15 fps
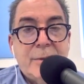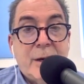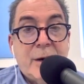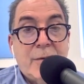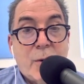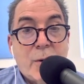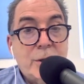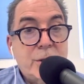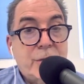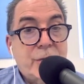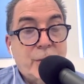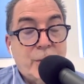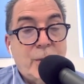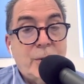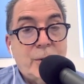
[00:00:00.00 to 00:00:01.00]
Of course, if
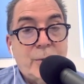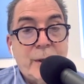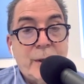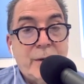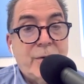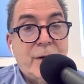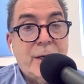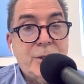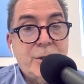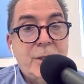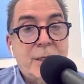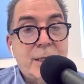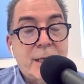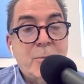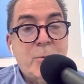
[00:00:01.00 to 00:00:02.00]
you're older, we advise you
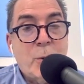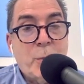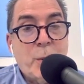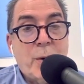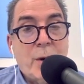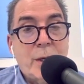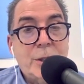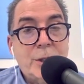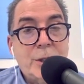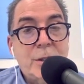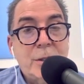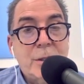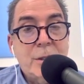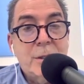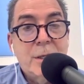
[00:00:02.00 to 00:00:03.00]
to take more
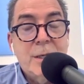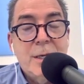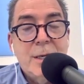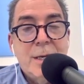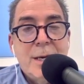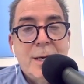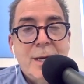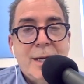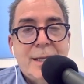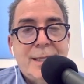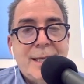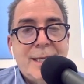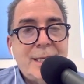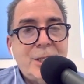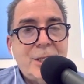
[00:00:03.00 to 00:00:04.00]
precautions.
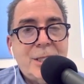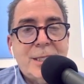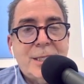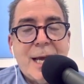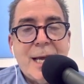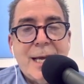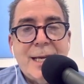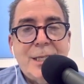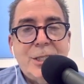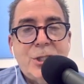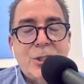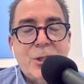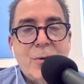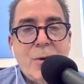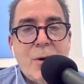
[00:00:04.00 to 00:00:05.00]
That just is
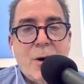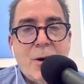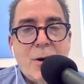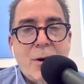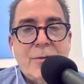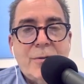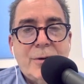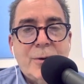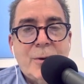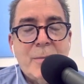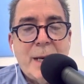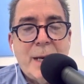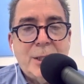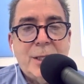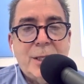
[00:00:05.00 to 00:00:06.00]
so hard to
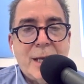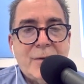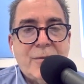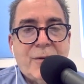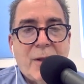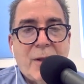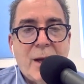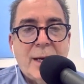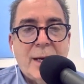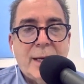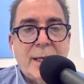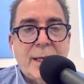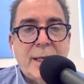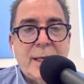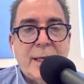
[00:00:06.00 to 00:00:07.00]
imagine that
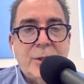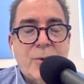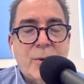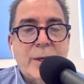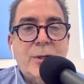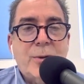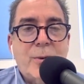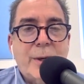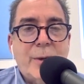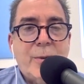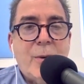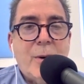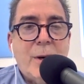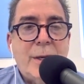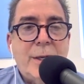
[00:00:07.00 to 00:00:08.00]
flying in
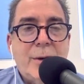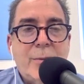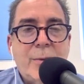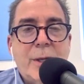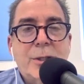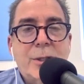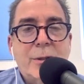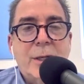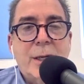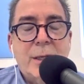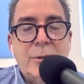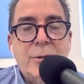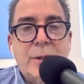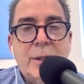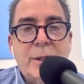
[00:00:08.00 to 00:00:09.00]
2021 in a Western
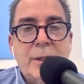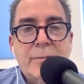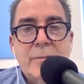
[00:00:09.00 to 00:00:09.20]
country.